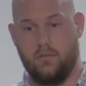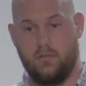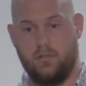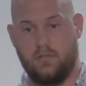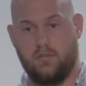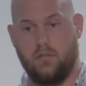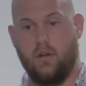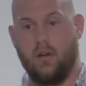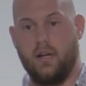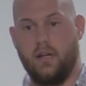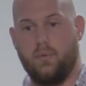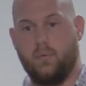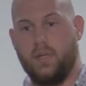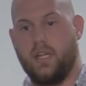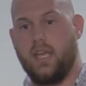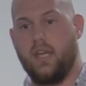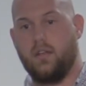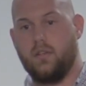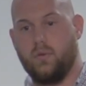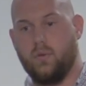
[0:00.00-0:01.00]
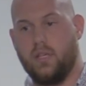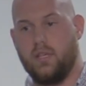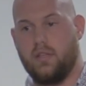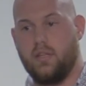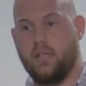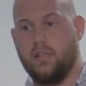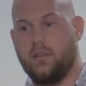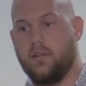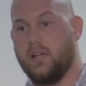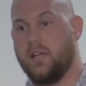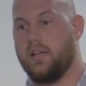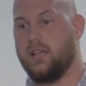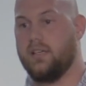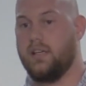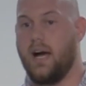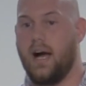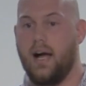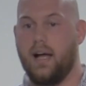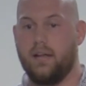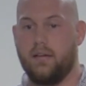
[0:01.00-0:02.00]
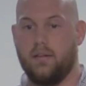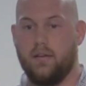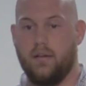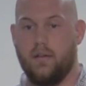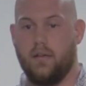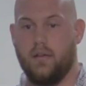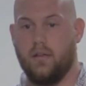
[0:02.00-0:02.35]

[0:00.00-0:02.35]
Just, all right, we can't do anything, they're going to die.